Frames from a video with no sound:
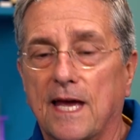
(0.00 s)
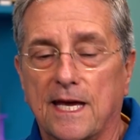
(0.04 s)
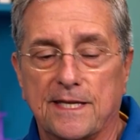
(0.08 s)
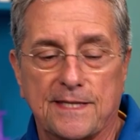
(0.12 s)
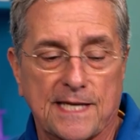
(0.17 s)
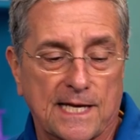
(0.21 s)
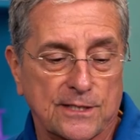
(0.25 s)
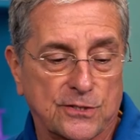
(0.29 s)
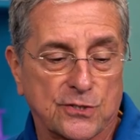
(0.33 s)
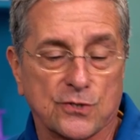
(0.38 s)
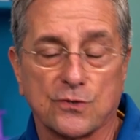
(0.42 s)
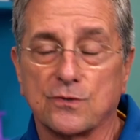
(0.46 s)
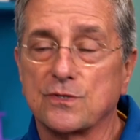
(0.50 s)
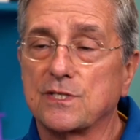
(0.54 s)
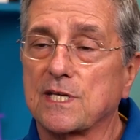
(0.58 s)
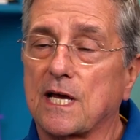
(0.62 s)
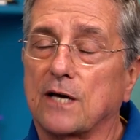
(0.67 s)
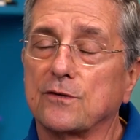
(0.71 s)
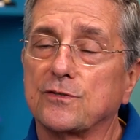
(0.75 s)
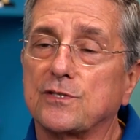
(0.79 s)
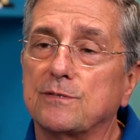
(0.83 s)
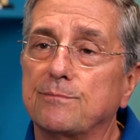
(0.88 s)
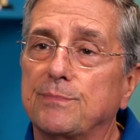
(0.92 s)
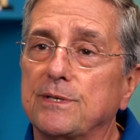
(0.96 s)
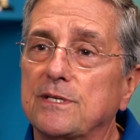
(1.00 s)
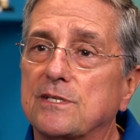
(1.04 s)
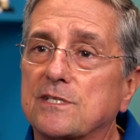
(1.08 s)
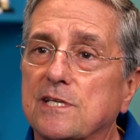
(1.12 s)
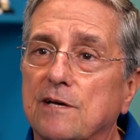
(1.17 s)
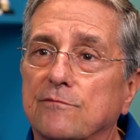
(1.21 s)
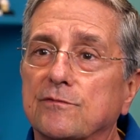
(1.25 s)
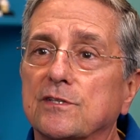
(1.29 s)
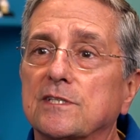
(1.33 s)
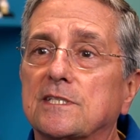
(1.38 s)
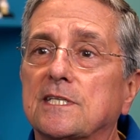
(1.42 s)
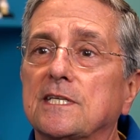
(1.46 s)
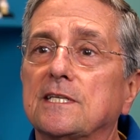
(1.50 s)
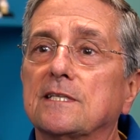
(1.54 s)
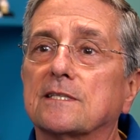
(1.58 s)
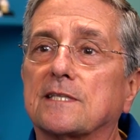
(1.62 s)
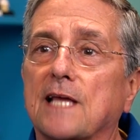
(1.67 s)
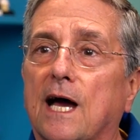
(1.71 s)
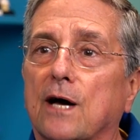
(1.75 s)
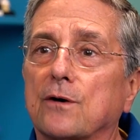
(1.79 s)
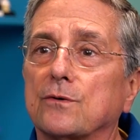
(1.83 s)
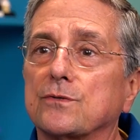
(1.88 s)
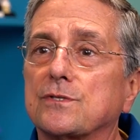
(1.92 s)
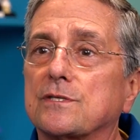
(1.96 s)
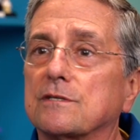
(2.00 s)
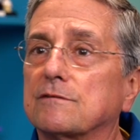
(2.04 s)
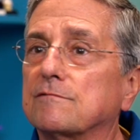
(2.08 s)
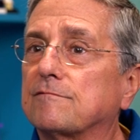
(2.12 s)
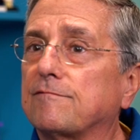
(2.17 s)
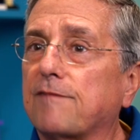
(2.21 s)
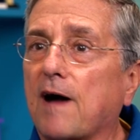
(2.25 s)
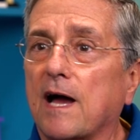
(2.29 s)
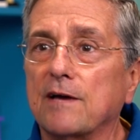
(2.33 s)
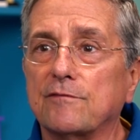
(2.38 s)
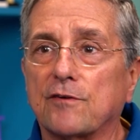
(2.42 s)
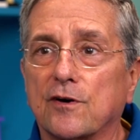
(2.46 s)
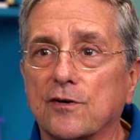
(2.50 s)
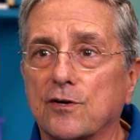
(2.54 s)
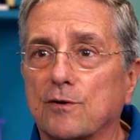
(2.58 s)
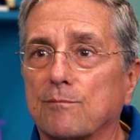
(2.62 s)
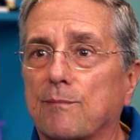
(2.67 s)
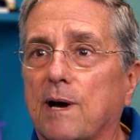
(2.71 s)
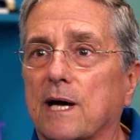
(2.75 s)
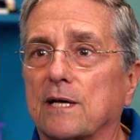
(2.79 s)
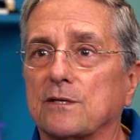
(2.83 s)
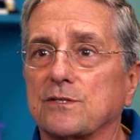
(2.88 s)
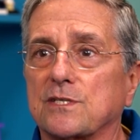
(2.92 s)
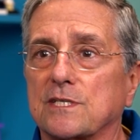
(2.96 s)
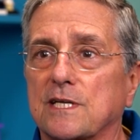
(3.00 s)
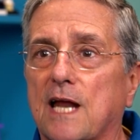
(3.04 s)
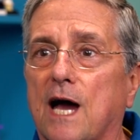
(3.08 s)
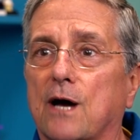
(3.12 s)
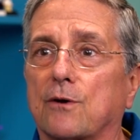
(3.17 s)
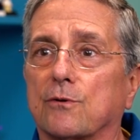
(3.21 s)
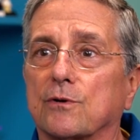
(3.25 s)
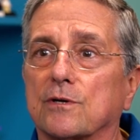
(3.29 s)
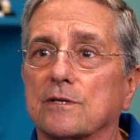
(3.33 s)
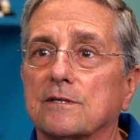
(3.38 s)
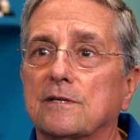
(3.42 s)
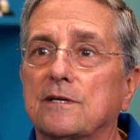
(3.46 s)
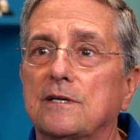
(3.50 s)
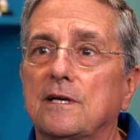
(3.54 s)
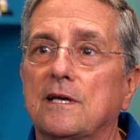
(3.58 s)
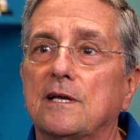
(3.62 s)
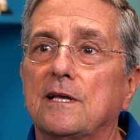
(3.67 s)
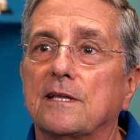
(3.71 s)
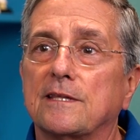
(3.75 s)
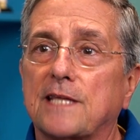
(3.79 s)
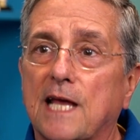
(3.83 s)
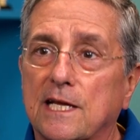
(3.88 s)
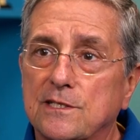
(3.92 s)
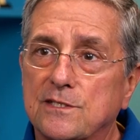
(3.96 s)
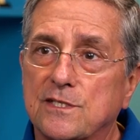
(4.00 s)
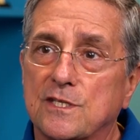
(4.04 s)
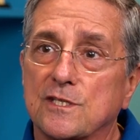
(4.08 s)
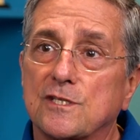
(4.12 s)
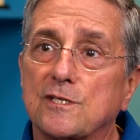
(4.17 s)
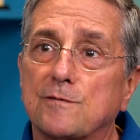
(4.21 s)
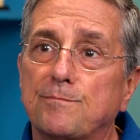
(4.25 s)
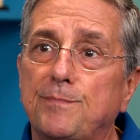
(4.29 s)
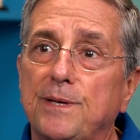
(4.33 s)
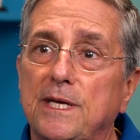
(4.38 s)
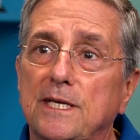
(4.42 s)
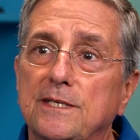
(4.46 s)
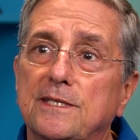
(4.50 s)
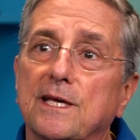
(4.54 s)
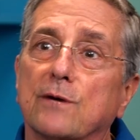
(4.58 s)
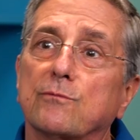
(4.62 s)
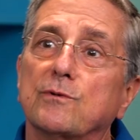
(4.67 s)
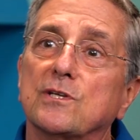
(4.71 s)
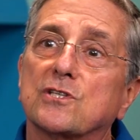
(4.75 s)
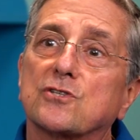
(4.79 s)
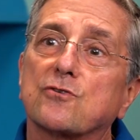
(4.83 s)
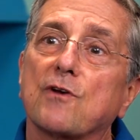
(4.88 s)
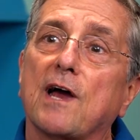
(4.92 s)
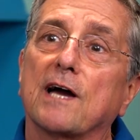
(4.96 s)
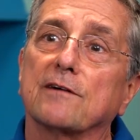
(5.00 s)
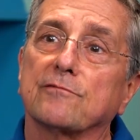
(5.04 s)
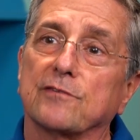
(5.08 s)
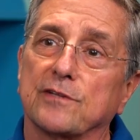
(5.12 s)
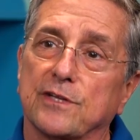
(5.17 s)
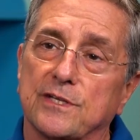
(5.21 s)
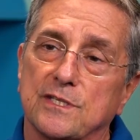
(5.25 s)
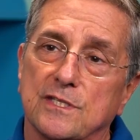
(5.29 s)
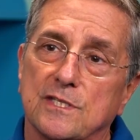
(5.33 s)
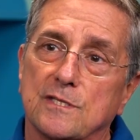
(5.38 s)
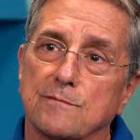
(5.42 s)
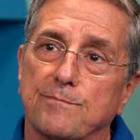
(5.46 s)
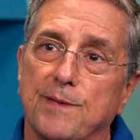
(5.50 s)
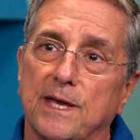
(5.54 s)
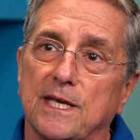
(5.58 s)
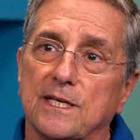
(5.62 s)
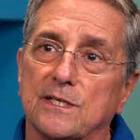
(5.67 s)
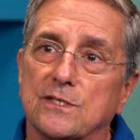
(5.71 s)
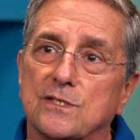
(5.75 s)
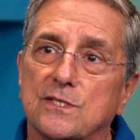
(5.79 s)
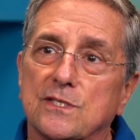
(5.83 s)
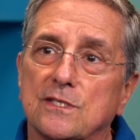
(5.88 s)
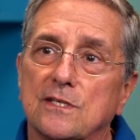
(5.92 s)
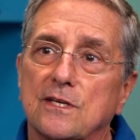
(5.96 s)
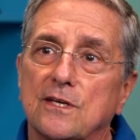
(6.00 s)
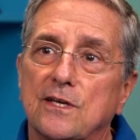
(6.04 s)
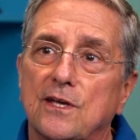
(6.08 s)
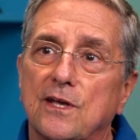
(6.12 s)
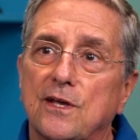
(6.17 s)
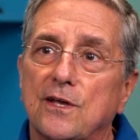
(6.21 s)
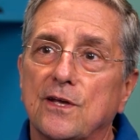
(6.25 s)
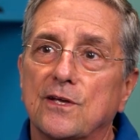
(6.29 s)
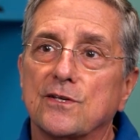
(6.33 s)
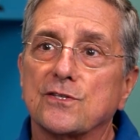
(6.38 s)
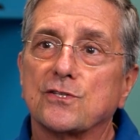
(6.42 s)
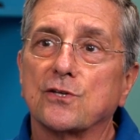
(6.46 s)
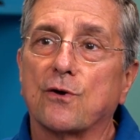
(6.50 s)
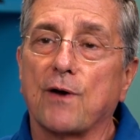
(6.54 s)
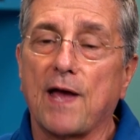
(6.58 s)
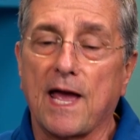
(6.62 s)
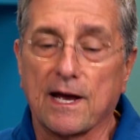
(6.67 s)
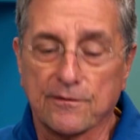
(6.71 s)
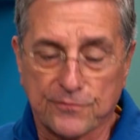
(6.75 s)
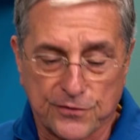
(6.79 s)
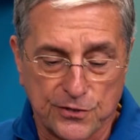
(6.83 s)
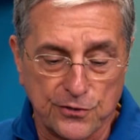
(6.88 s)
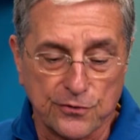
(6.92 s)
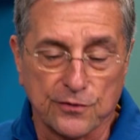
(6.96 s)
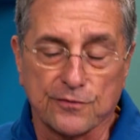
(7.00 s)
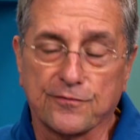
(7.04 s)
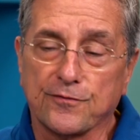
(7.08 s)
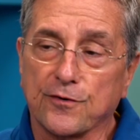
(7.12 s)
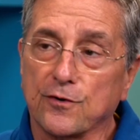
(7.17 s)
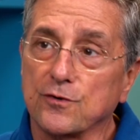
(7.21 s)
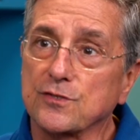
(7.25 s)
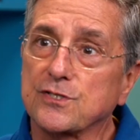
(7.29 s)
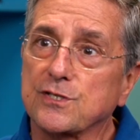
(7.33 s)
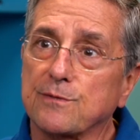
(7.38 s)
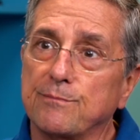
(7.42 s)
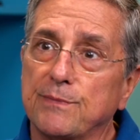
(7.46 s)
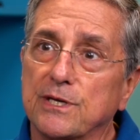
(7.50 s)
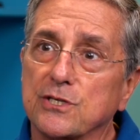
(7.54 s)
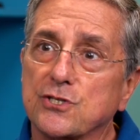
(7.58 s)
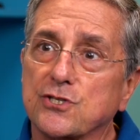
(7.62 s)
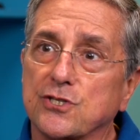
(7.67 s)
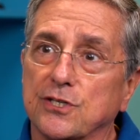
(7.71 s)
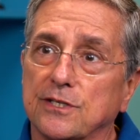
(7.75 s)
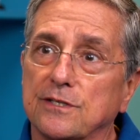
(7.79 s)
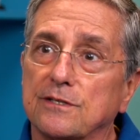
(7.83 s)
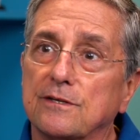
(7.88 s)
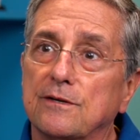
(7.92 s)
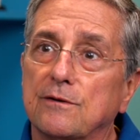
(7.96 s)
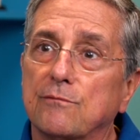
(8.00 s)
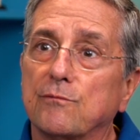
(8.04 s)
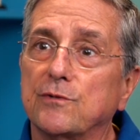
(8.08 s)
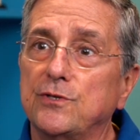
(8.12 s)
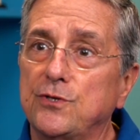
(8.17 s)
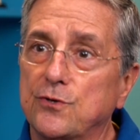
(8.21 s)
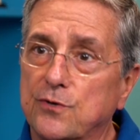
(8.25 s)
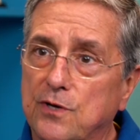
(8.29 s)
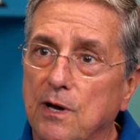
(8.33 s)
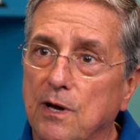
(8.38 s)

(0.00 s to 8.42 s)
And that turns out to be 17,500 miles an hour. That's the speed that we travel in space. So after your first mission, when you